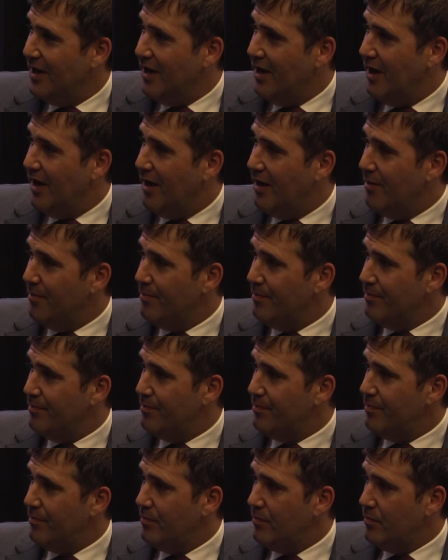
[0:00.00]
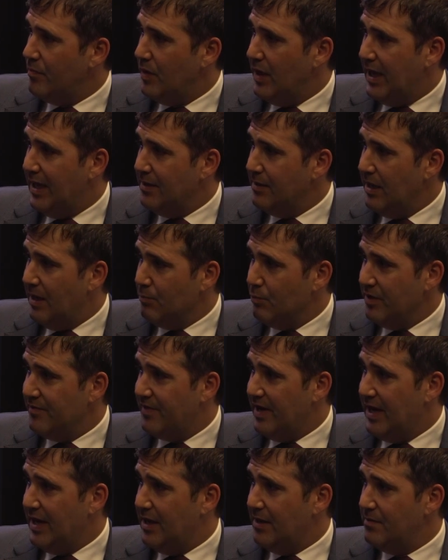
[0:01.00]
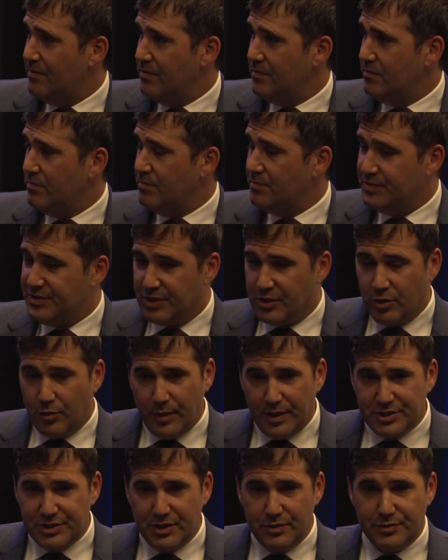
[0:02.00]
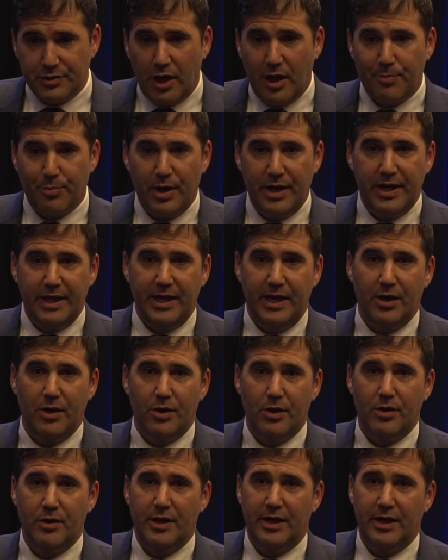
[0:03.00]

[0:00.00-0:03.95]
And we've had zero issues operating here.